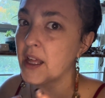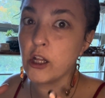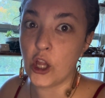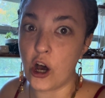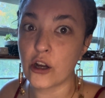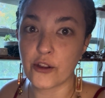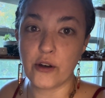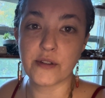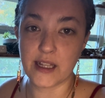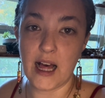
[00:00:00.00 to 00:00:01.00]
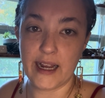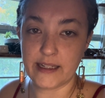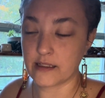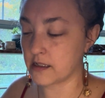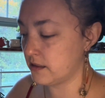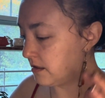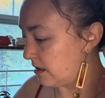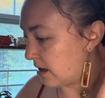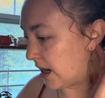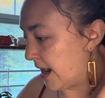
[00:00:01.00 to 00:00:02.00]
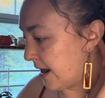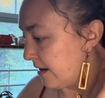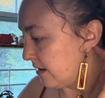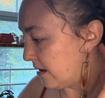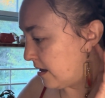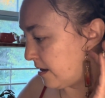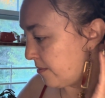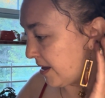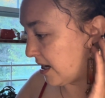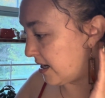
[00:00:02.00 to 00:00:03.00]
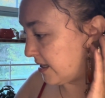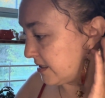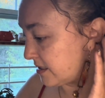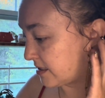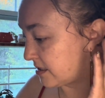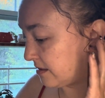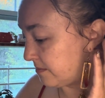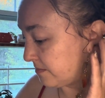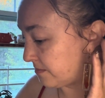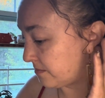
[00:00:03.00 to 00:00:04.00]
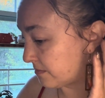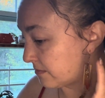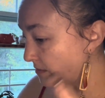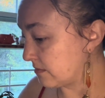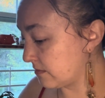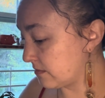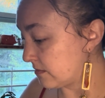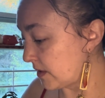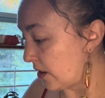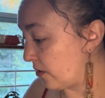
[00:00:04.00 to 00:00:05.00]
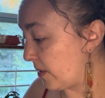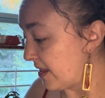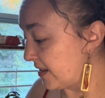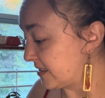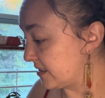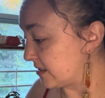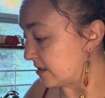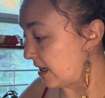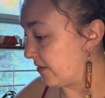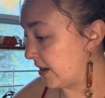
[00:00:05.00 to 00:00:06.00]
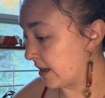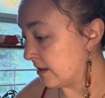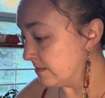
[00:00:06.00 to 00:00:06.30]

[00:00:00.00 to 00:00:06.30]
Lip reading: along those lines. All right? Because the way this is giving,